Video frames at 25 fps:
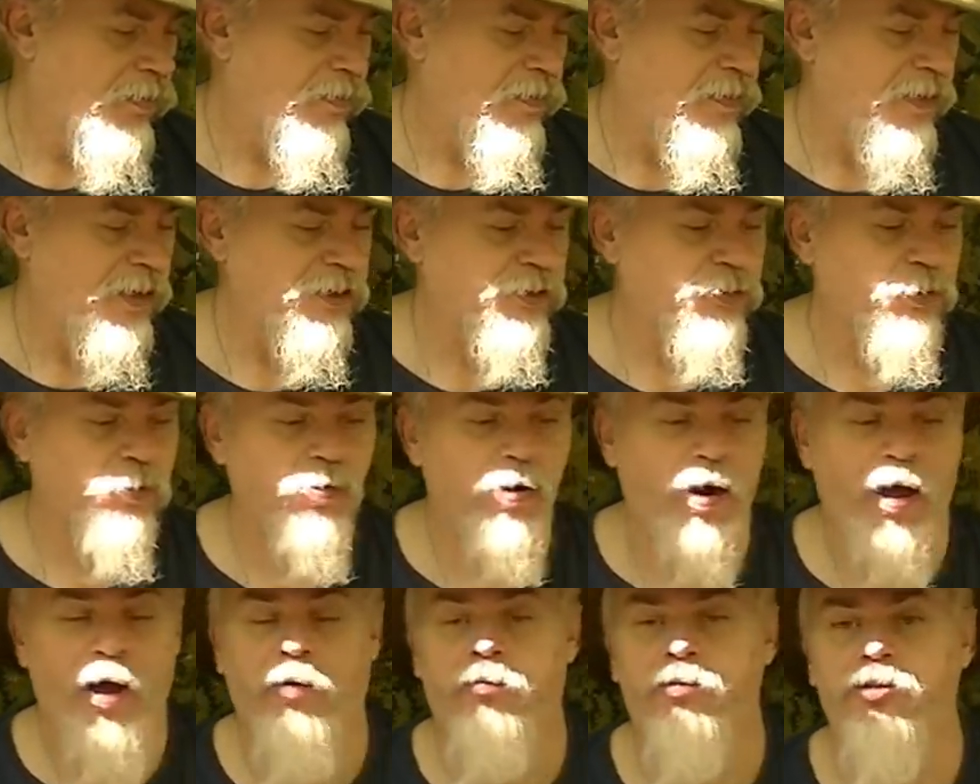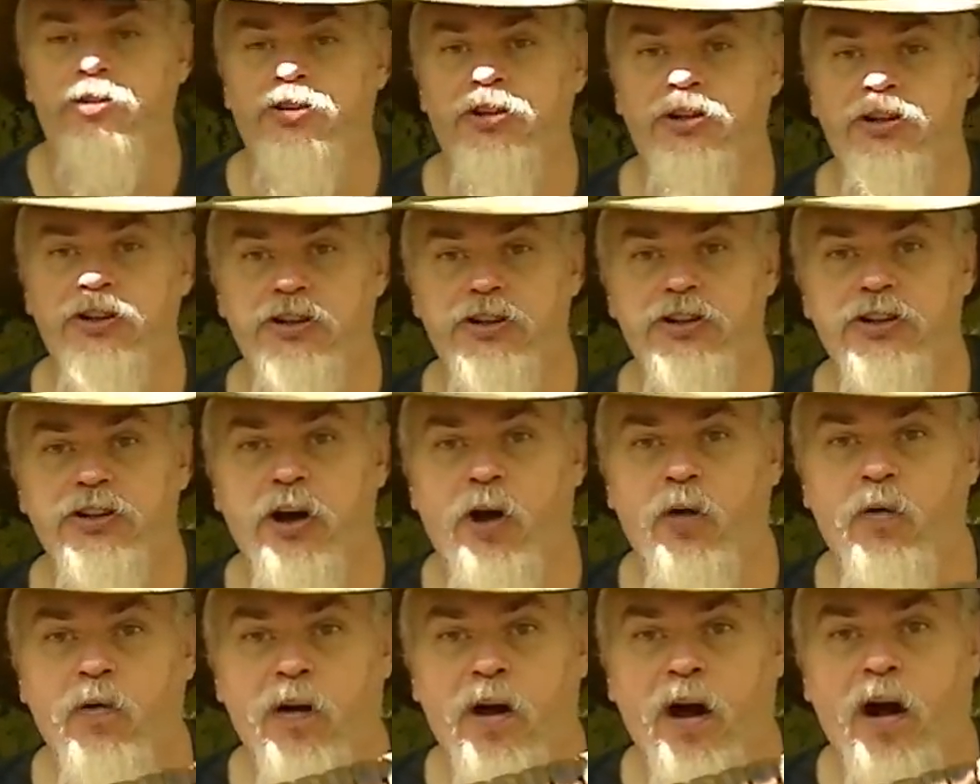This one I was just
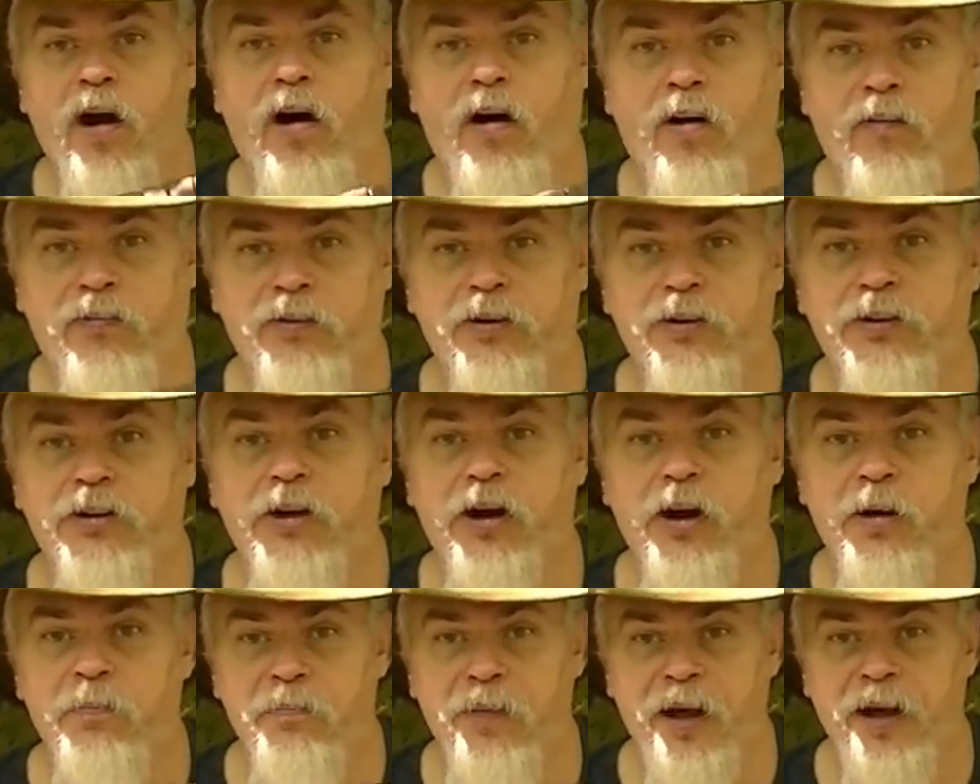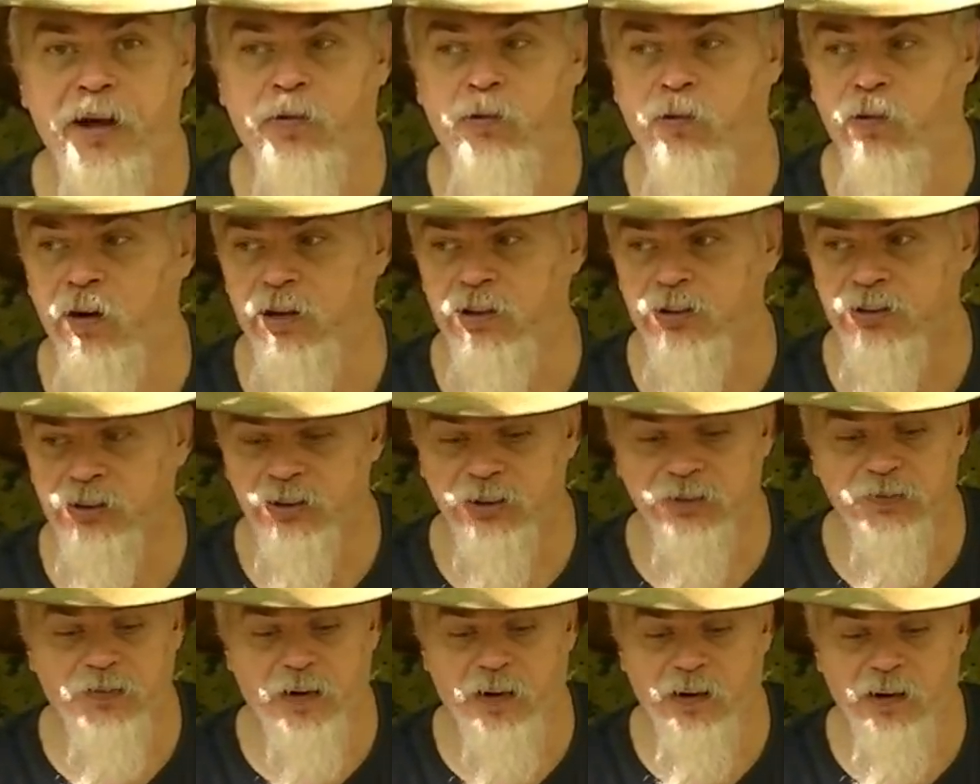showing off. Could I make one? This
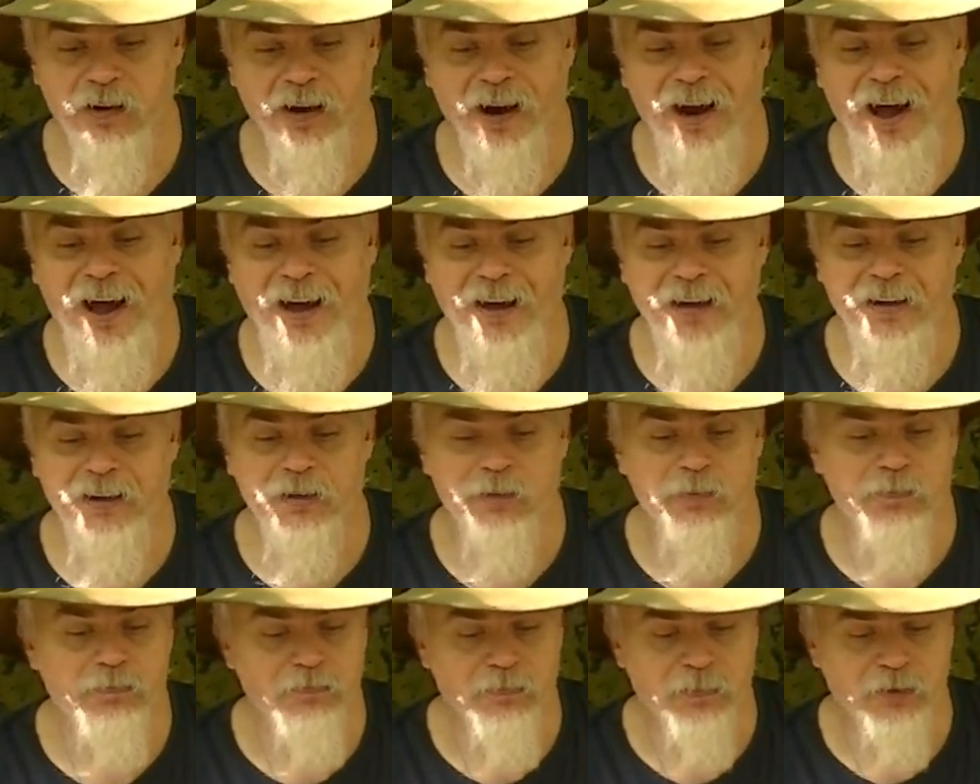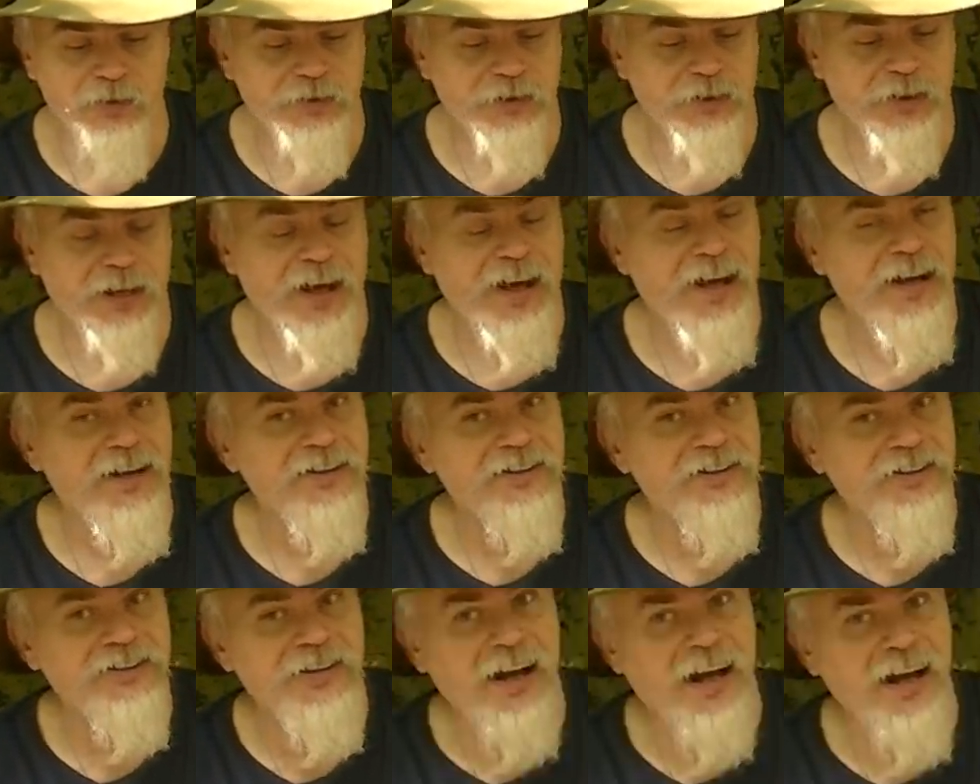is very light, but you
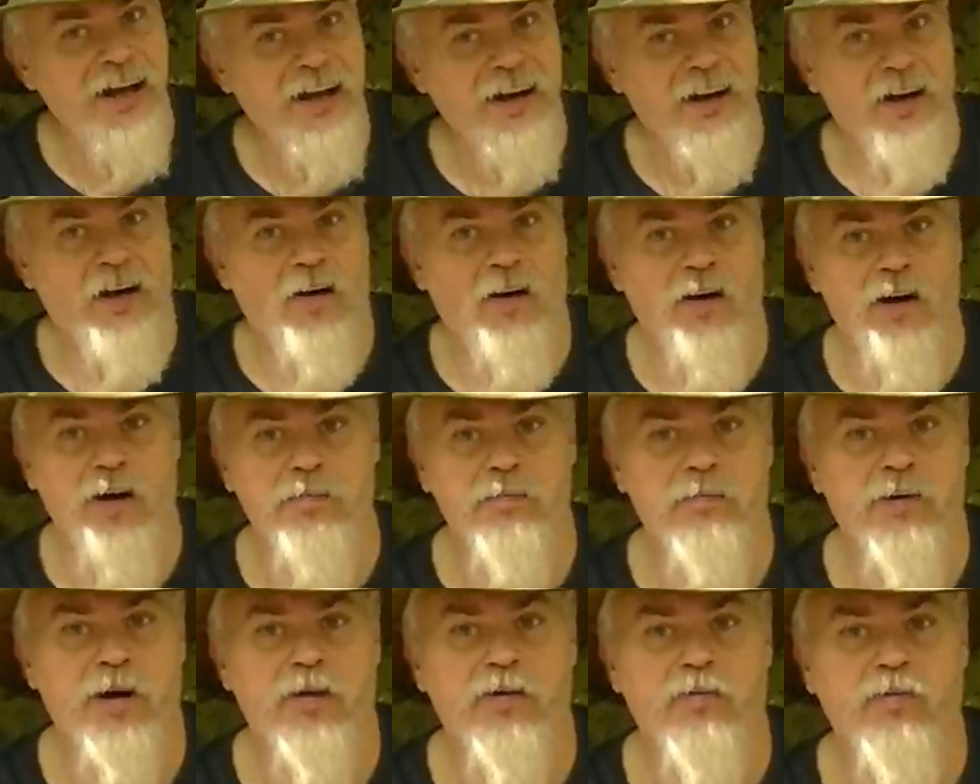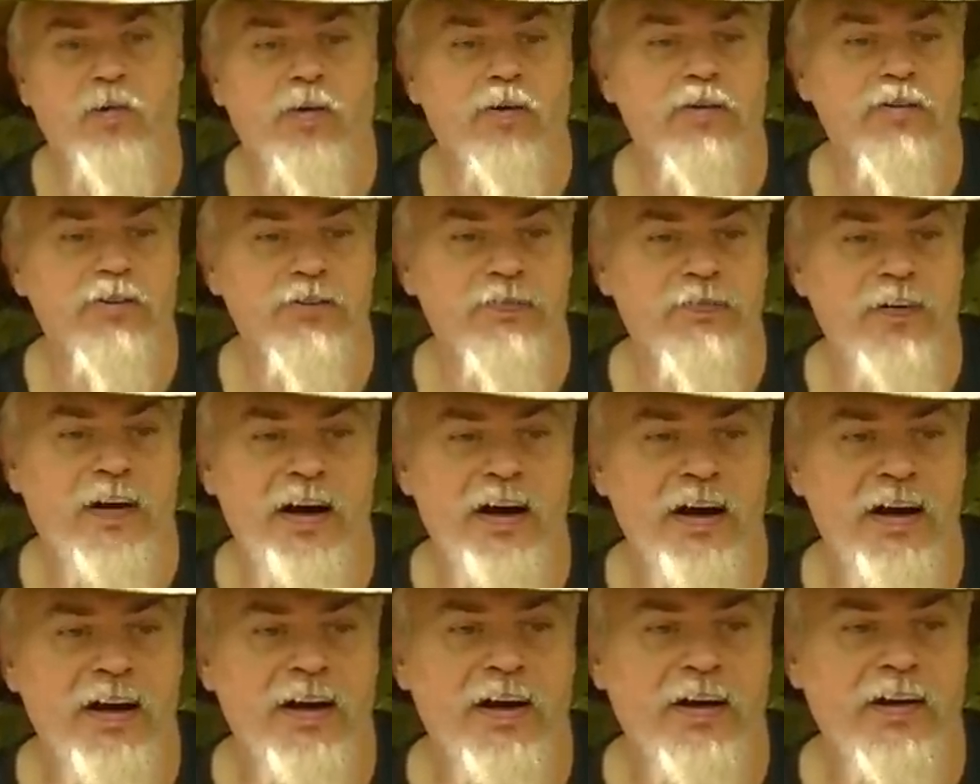can't stand on it, but it works
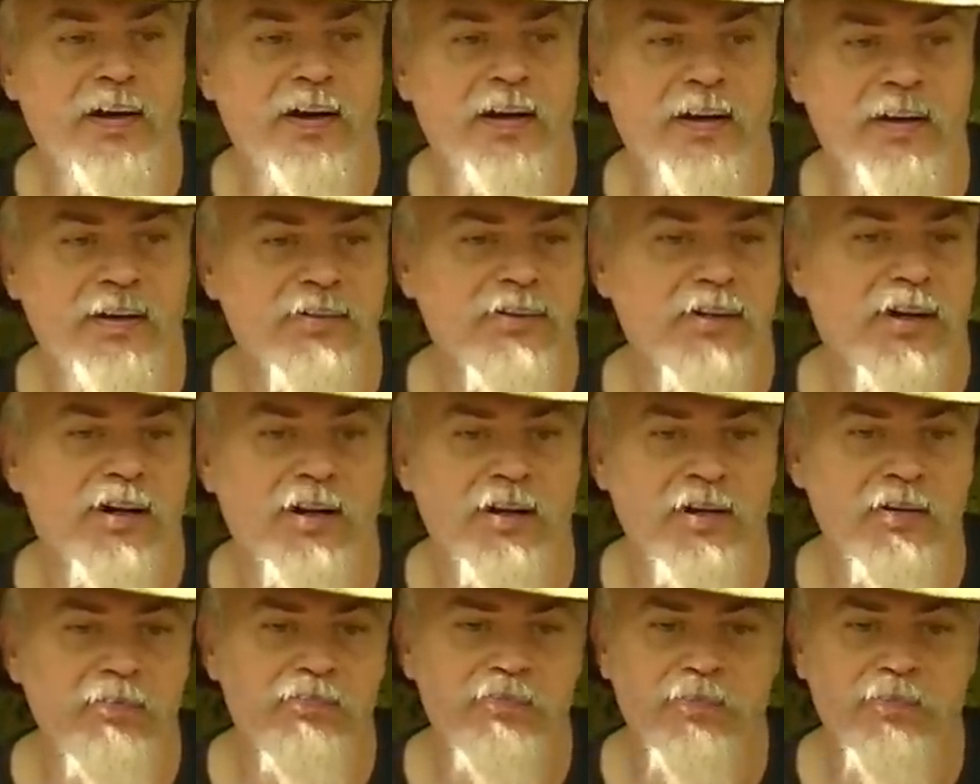fine as a